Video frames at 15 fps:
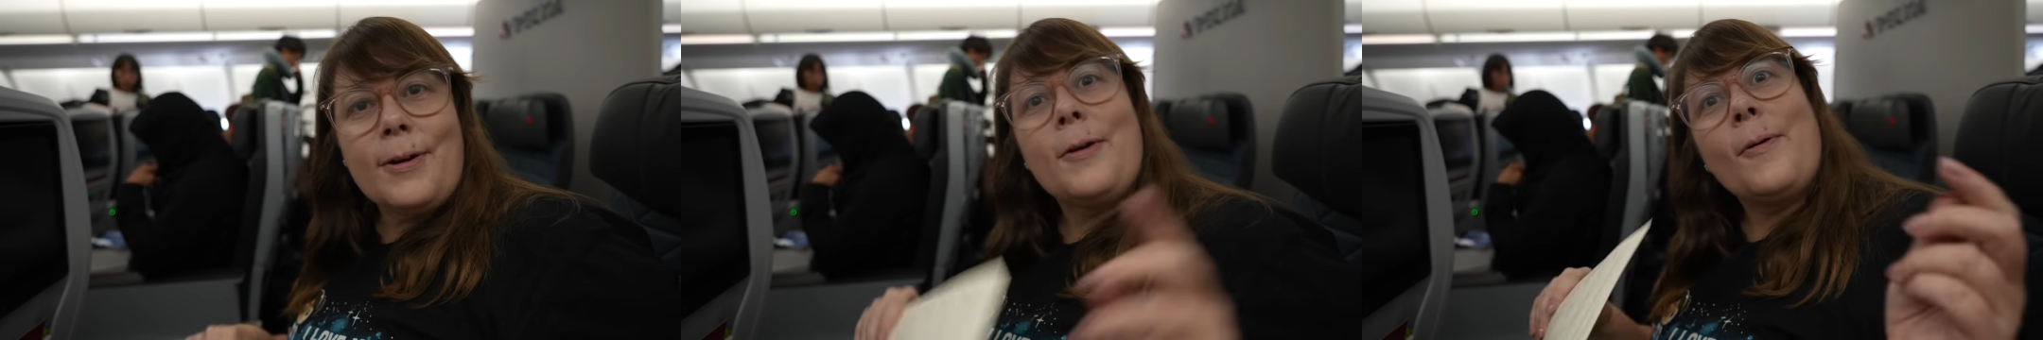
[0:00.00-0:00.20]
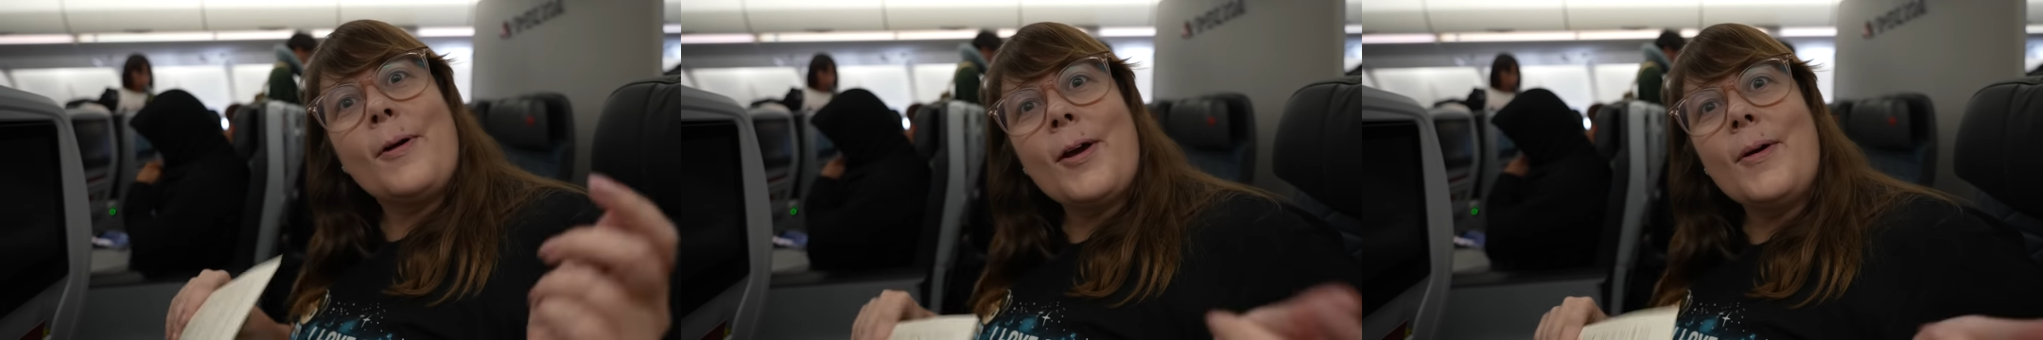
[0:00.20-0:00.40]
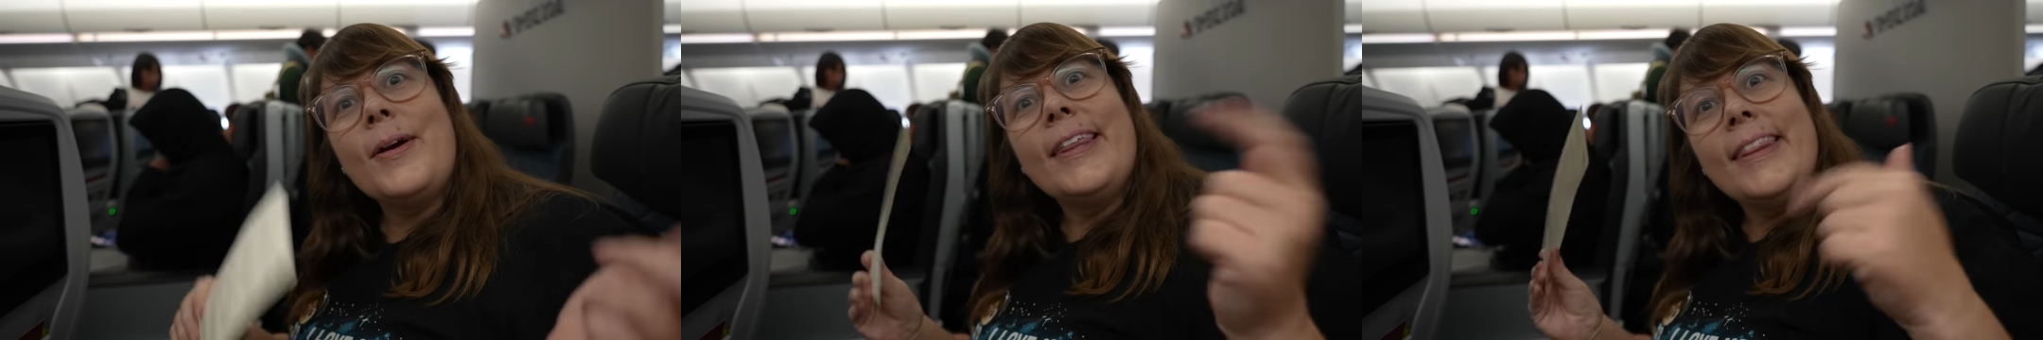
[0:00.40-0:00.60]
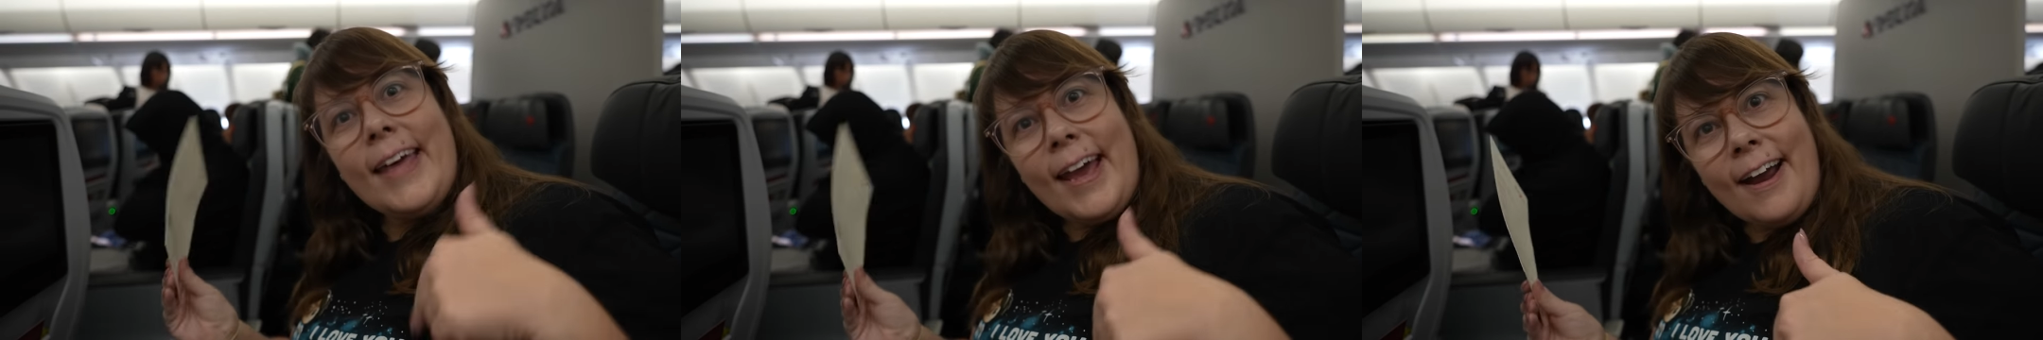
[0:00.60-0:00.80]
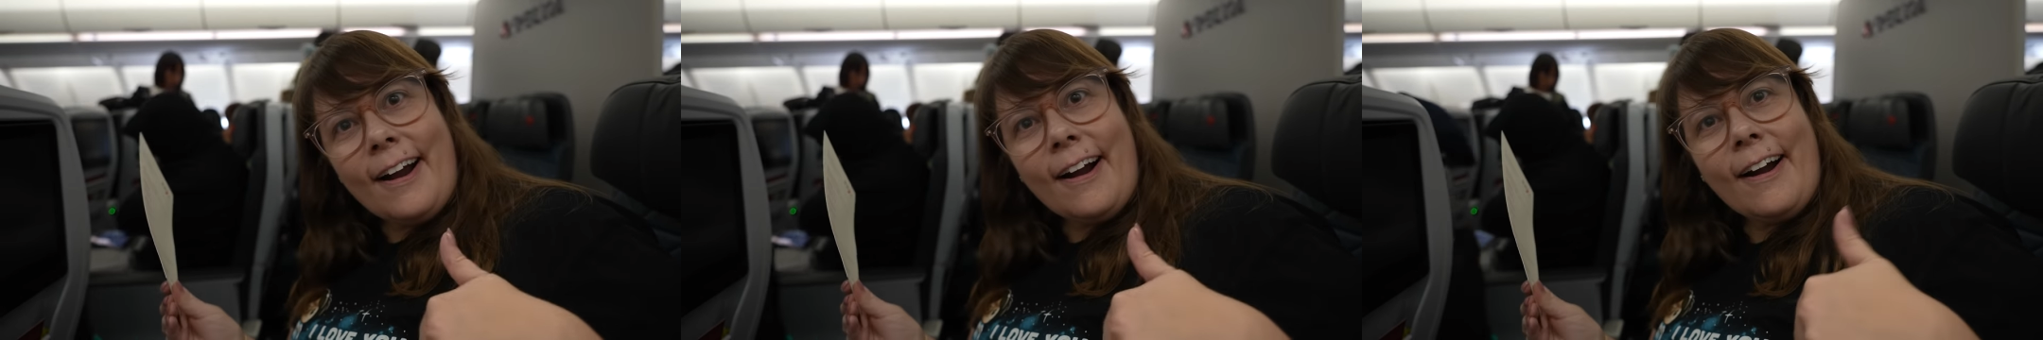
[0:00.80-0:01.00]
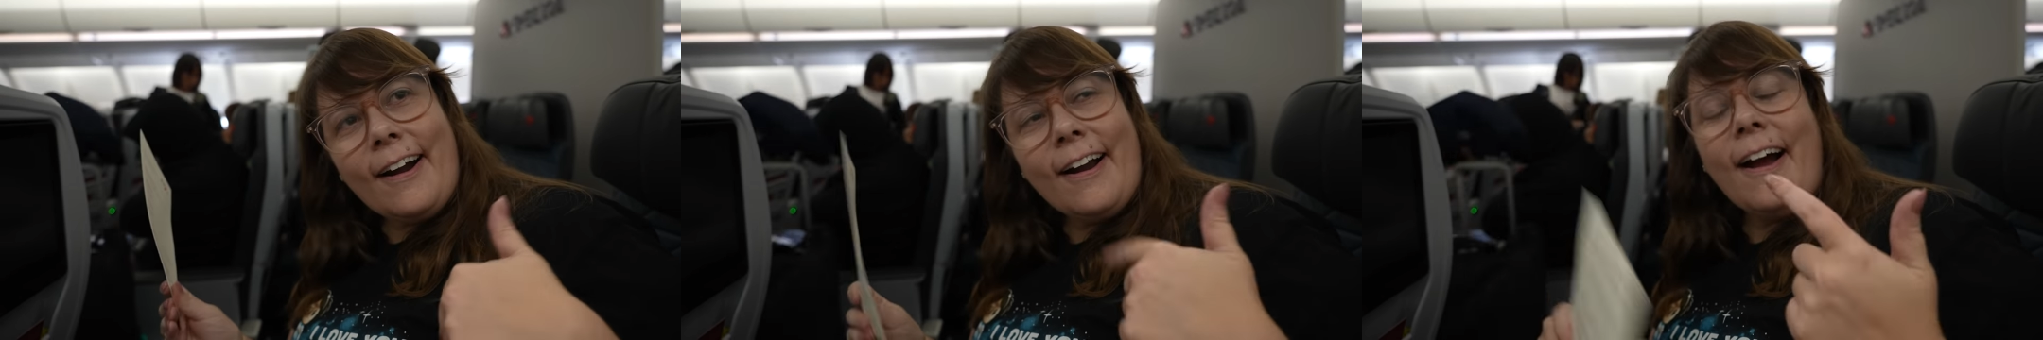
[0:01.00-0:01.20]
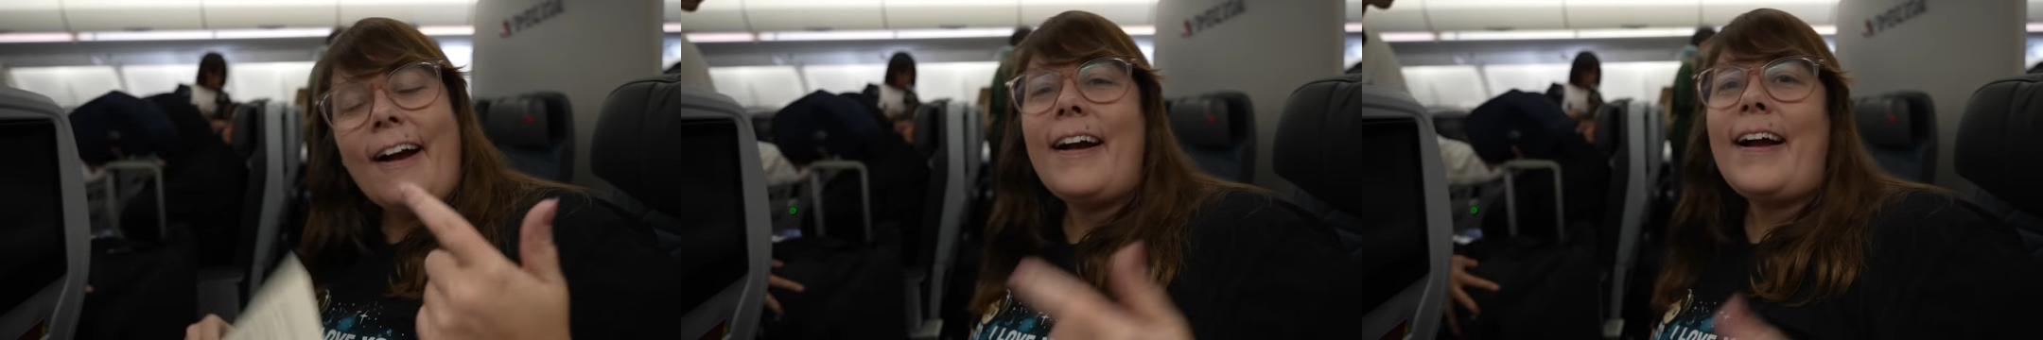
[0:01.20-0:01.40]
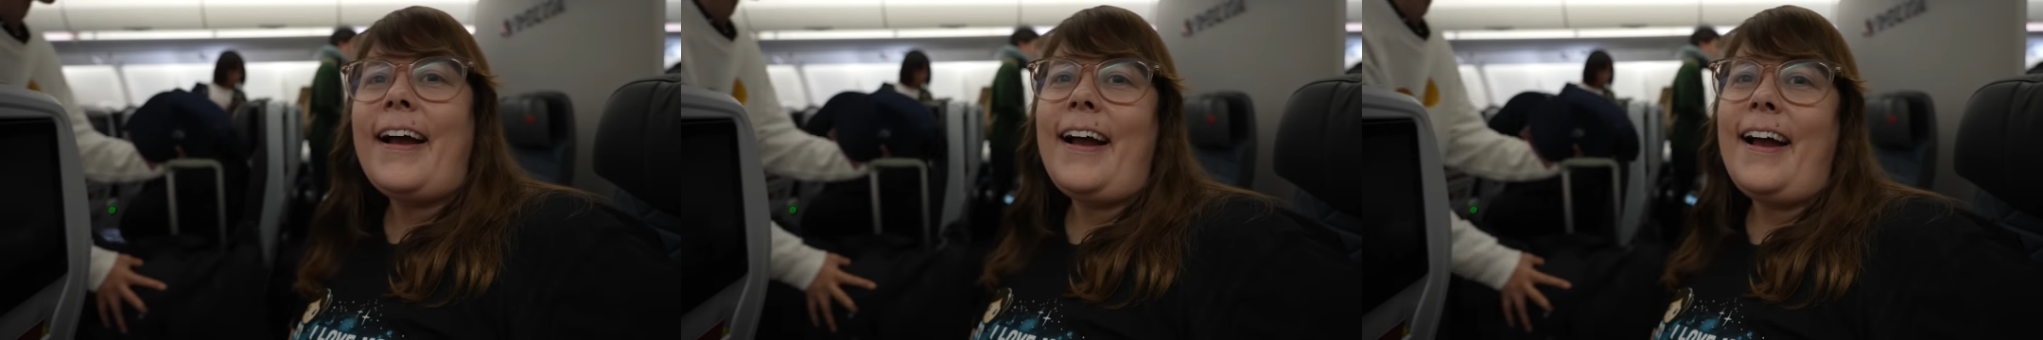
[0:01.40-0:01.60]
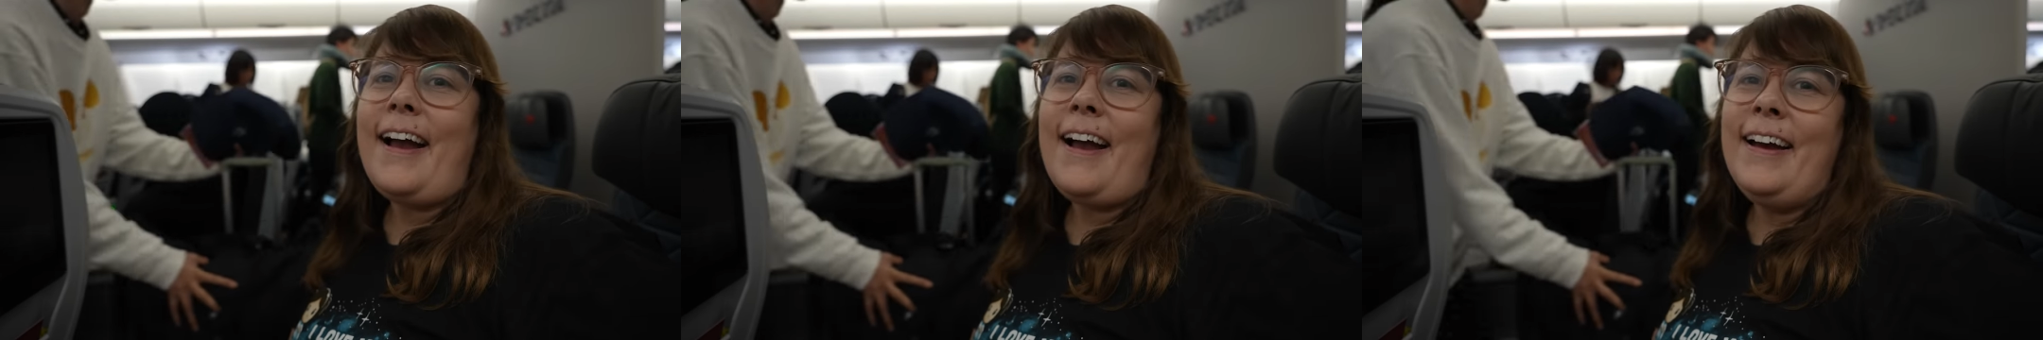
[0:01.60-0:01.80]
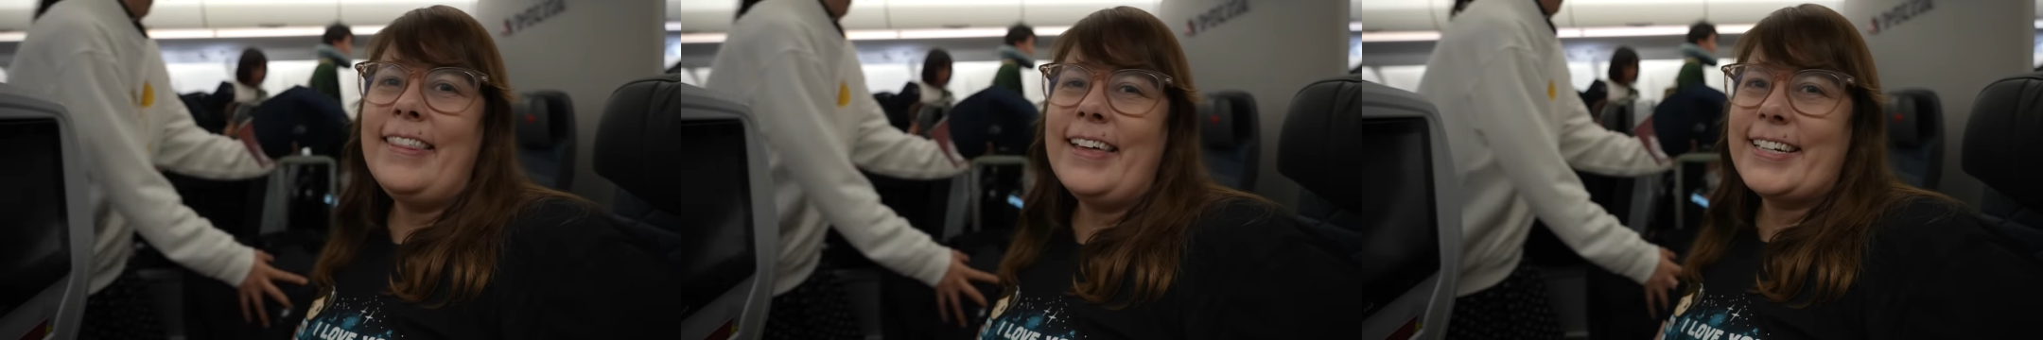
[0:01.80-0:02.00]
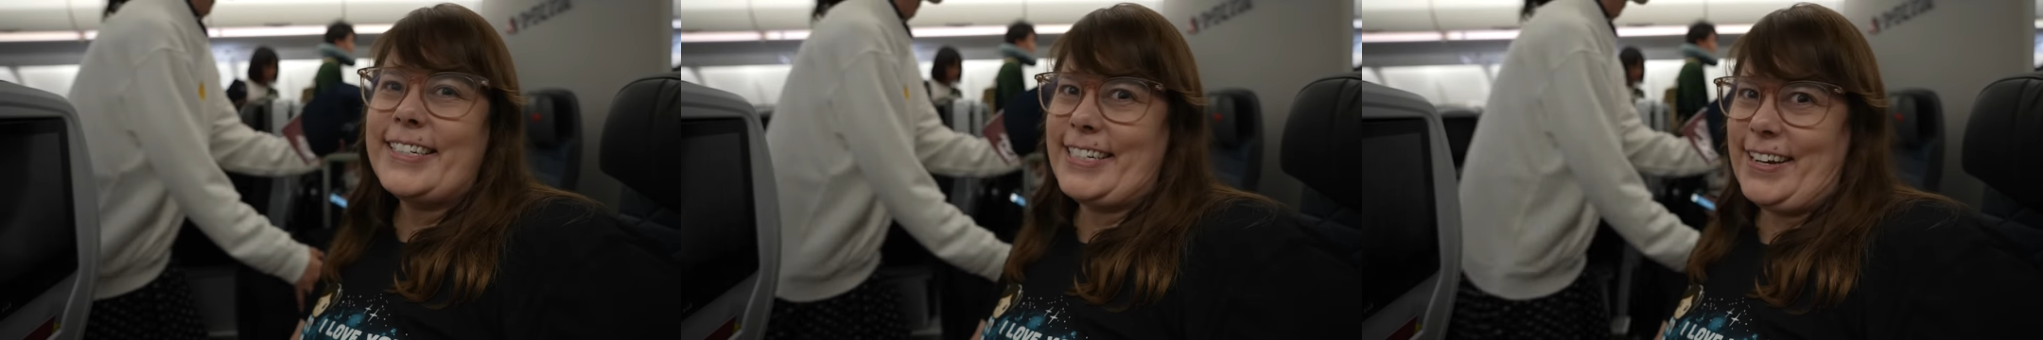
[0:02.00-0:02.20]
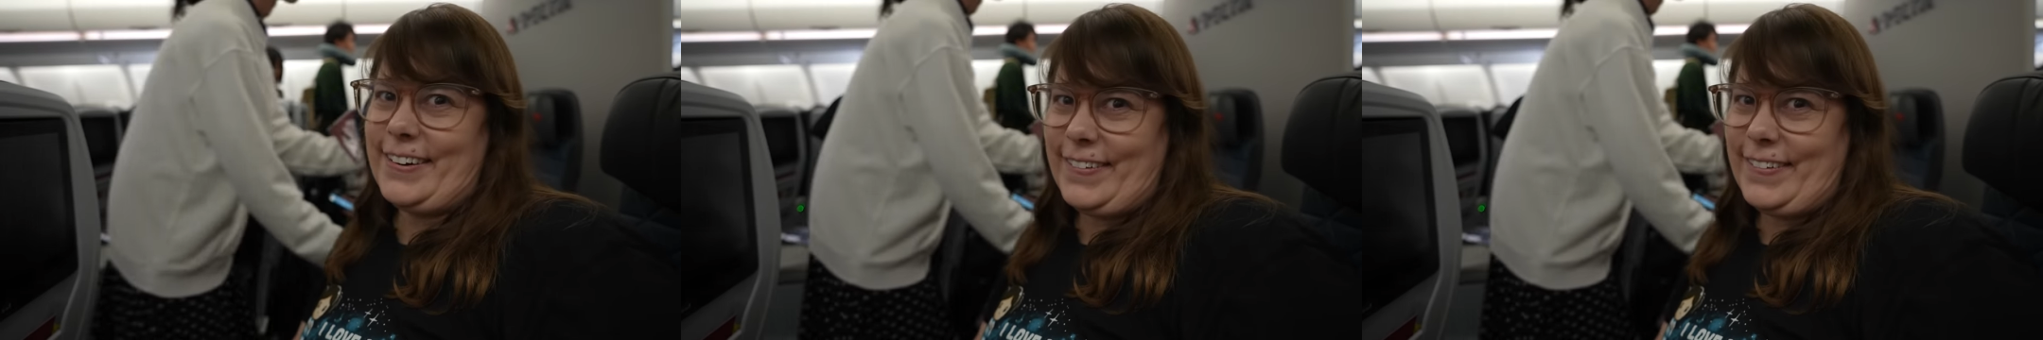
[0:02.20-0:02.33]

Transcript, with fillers: and we're going there. That's so